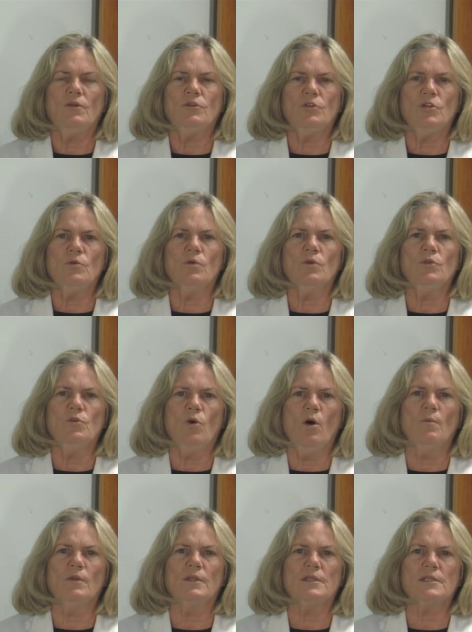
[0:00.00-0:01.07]
you will
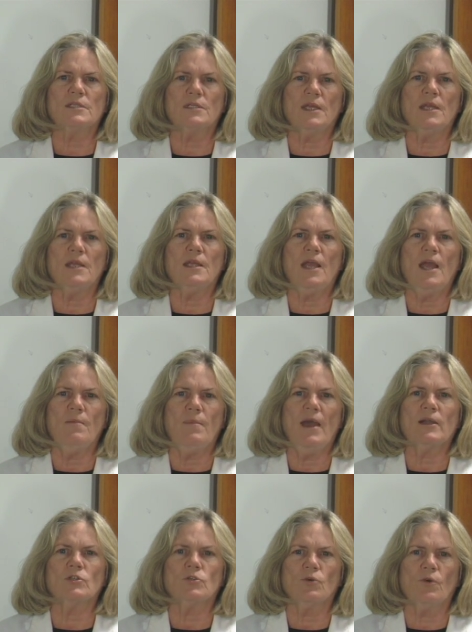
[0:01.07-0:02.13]
normally see a
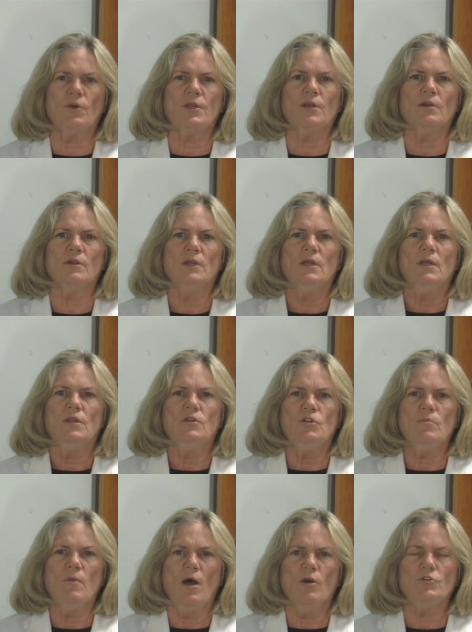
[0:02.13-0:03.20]
bacterial
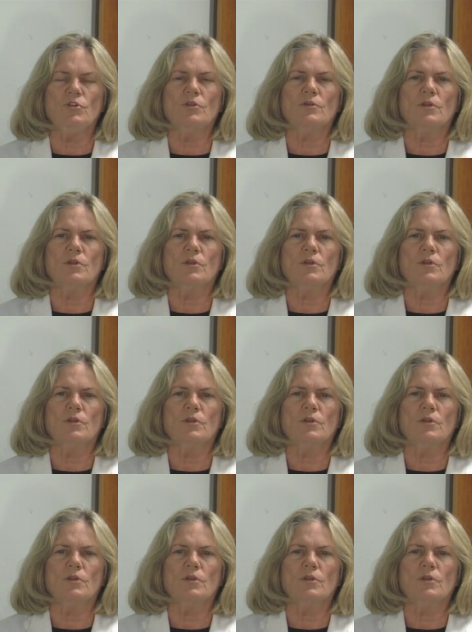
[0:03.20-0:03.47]
pneumonia